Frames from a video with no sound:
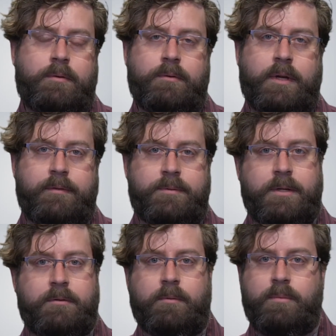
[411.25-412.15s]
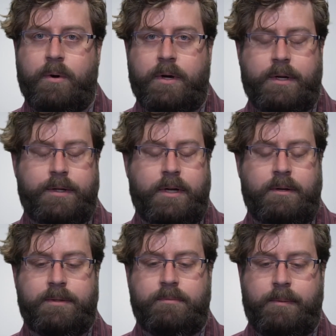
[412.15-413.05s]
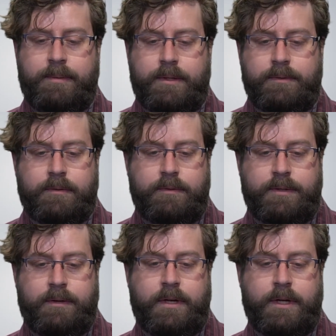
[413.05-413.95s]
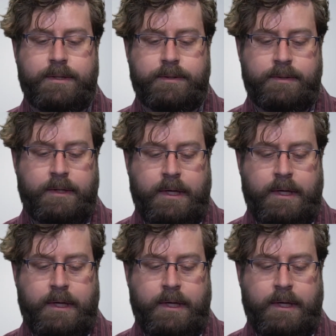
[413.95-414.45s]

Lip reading: who gave a special report on autonomous weapons, Christoph Heinz.